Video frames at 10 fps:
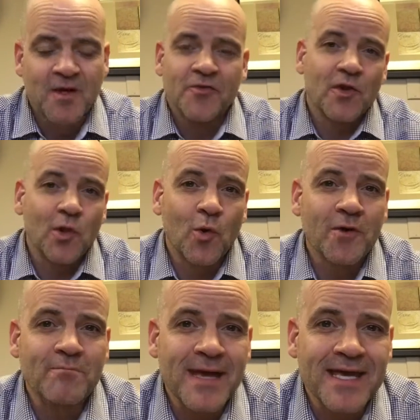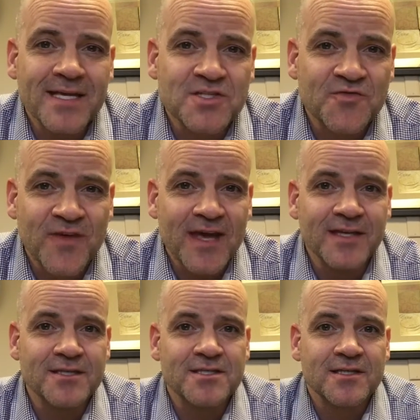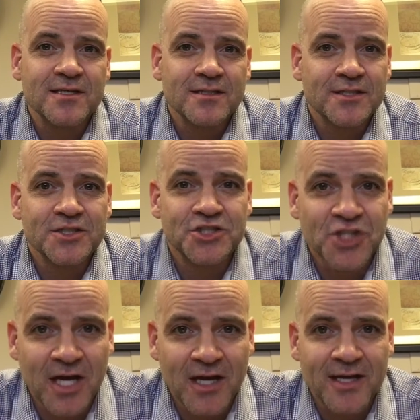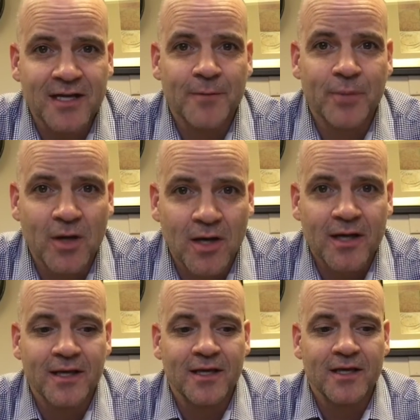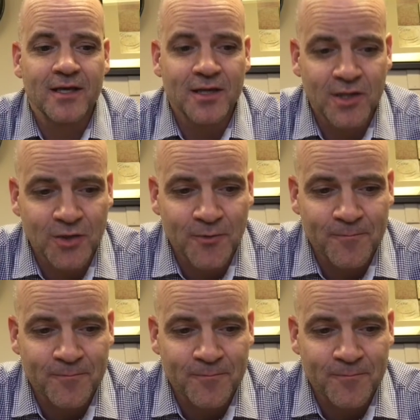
The Lord make his face to shine upon you